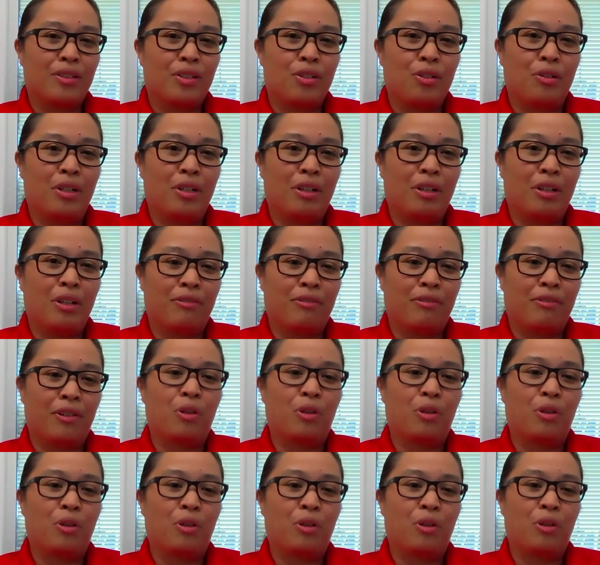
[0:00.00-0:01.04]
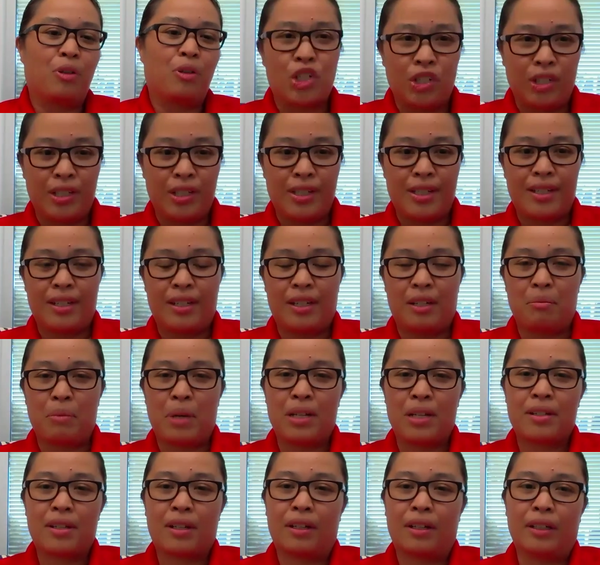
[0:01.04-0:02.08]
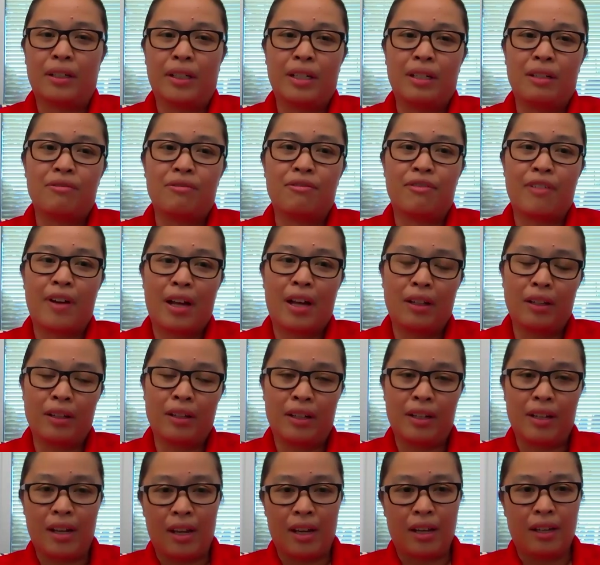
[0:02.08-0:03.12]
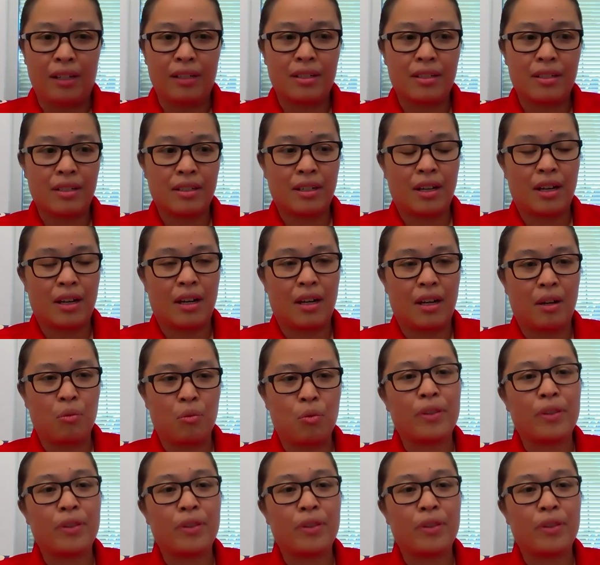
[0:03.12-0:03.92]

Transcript: to different organizations and basically validate uh,